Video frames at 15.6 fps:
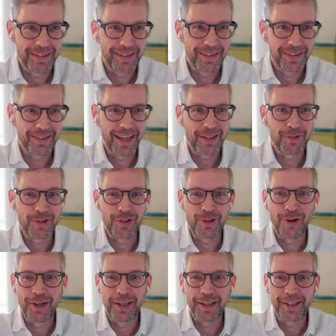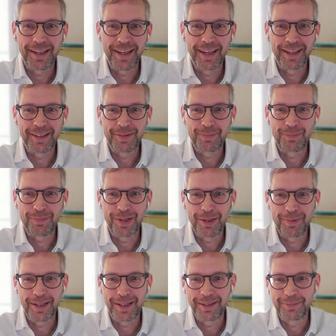Thanks for joining and
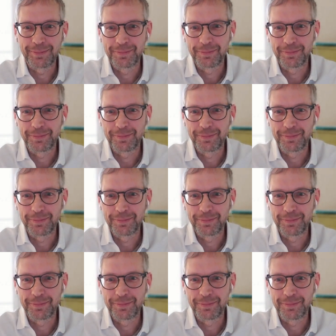bye-bye.